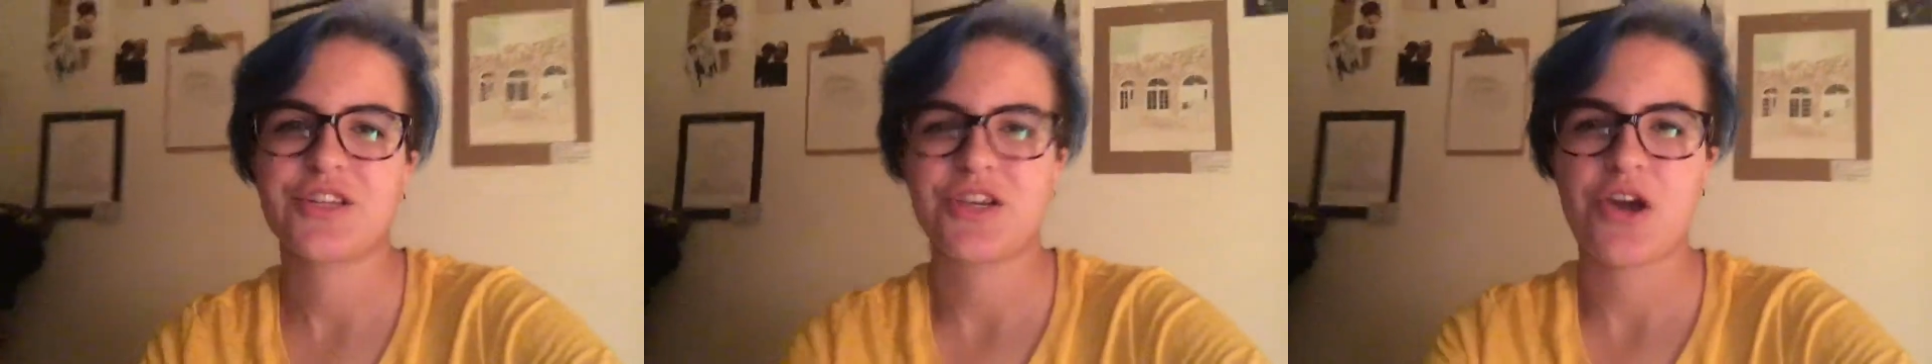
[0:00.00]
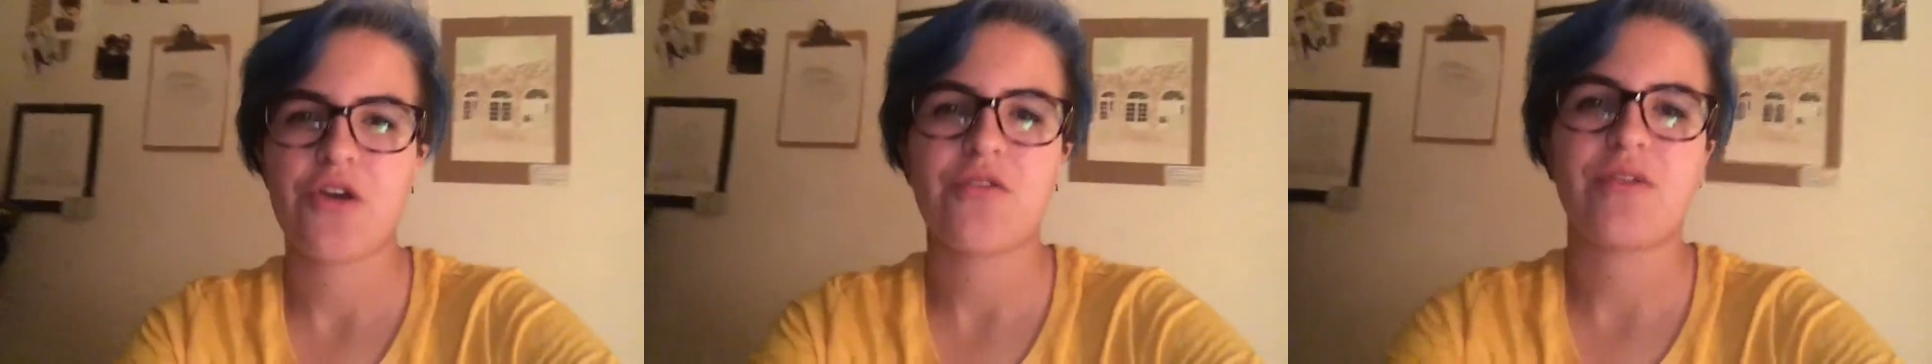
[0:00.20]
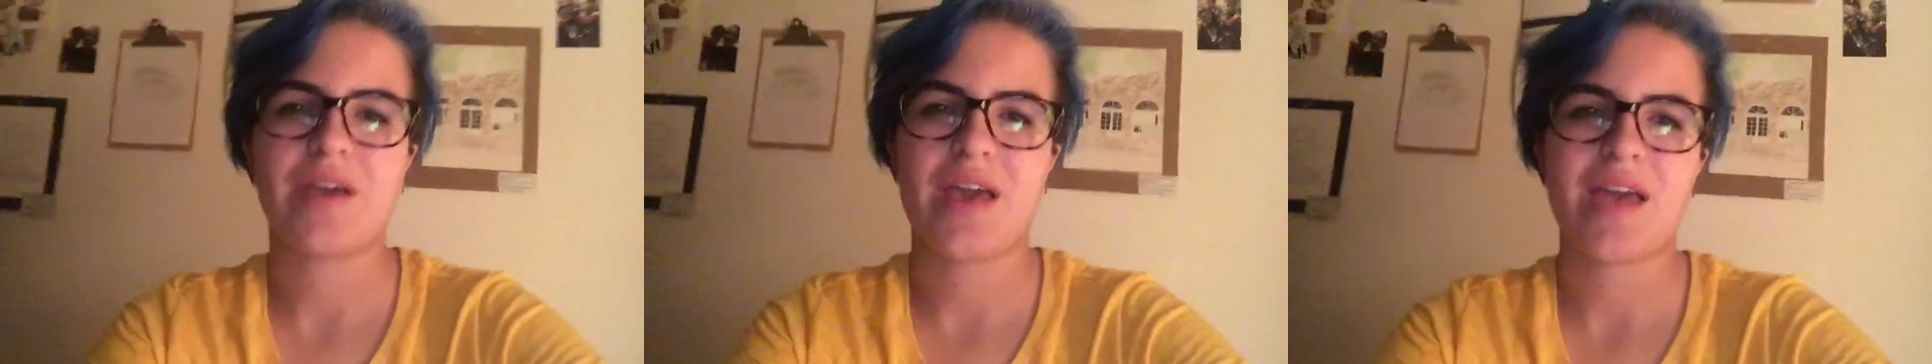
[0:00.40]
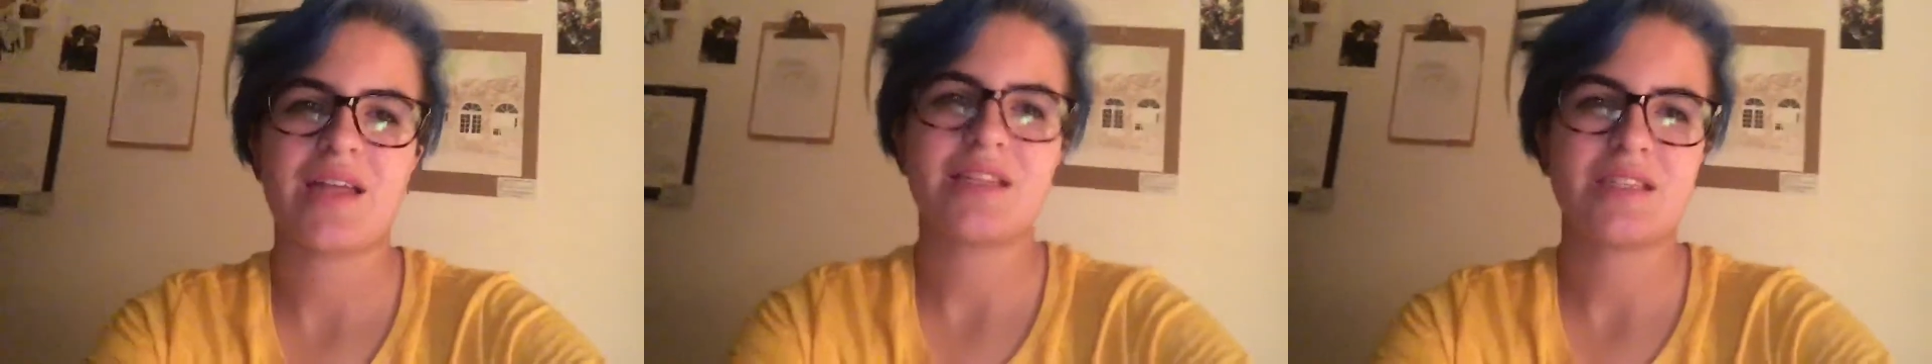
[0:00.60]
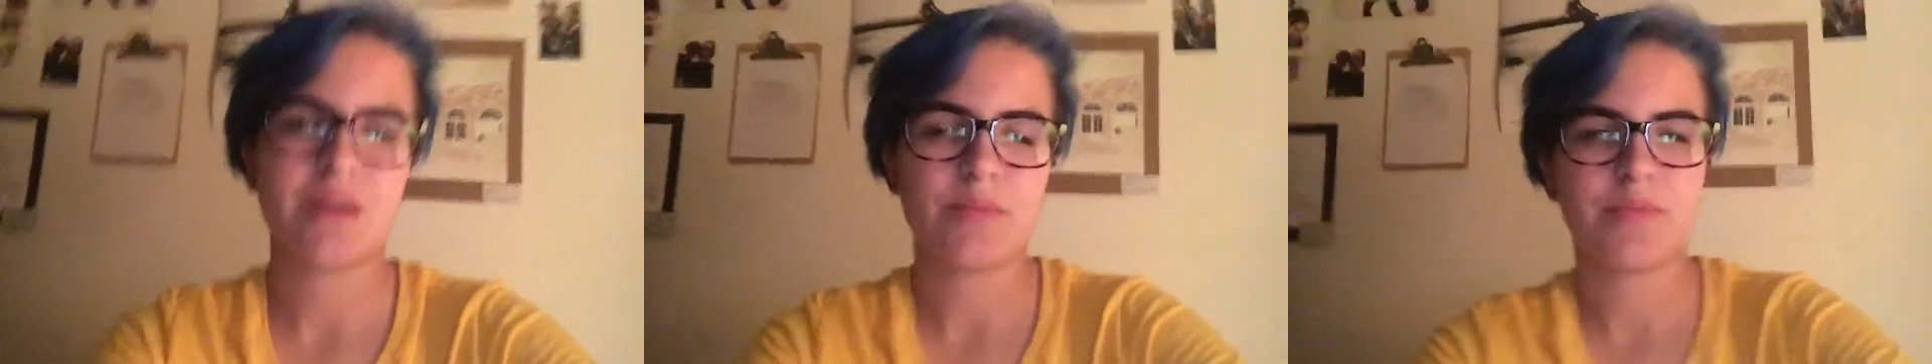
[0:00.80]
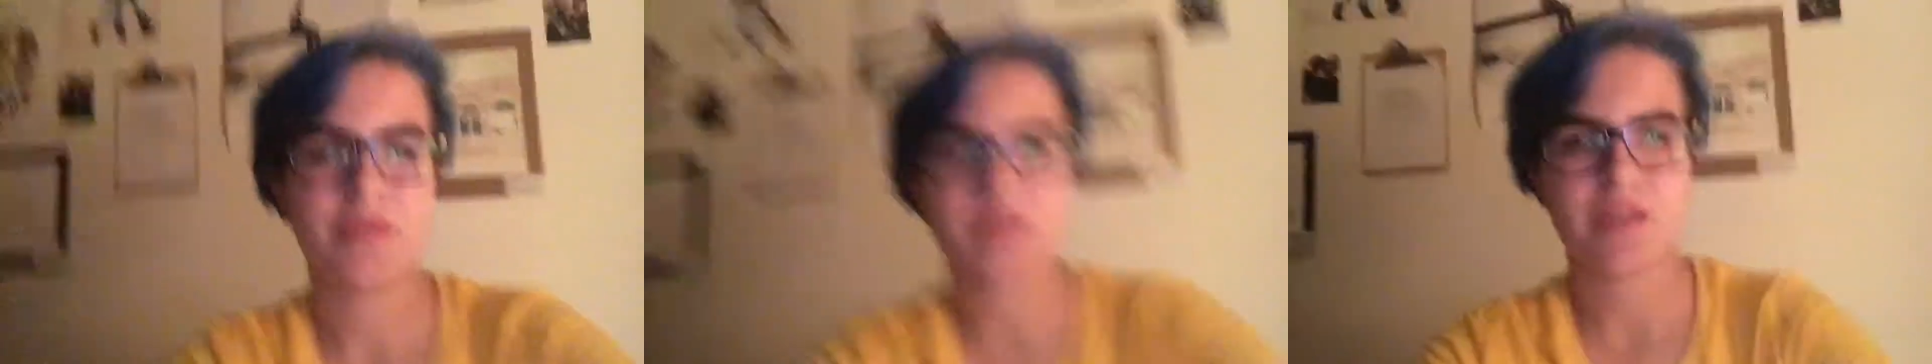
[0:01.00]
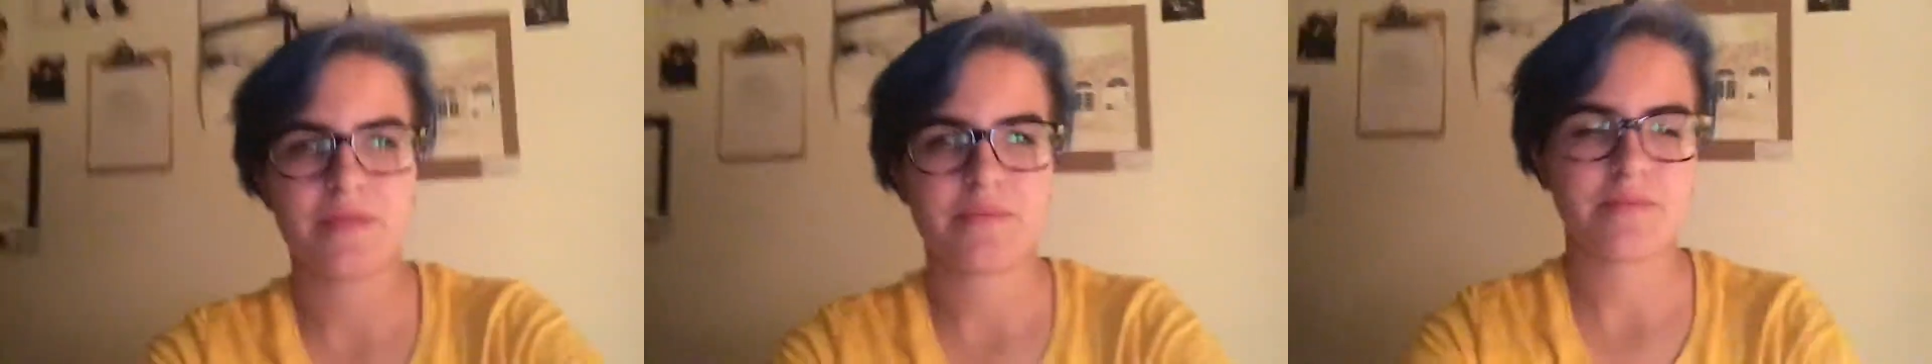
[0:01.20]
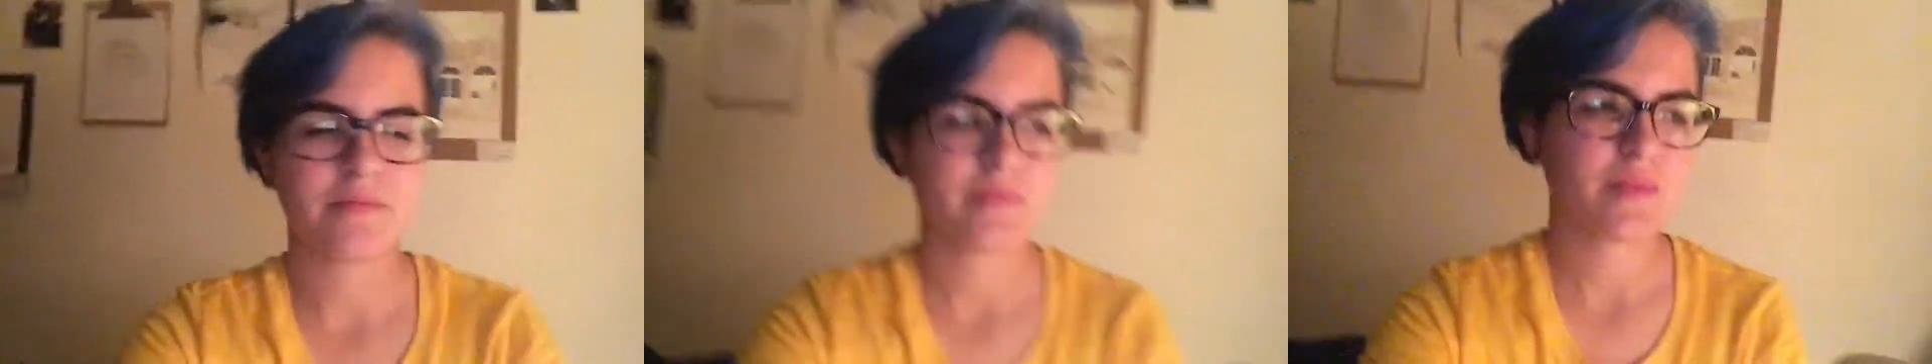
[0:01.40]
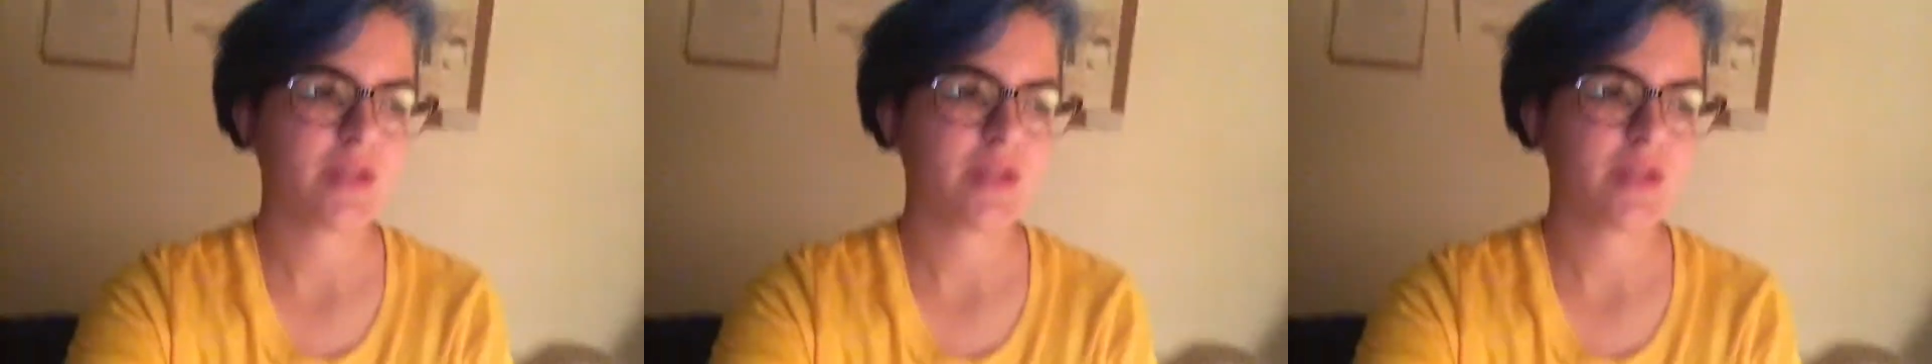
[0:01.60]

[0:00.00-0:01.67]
go get something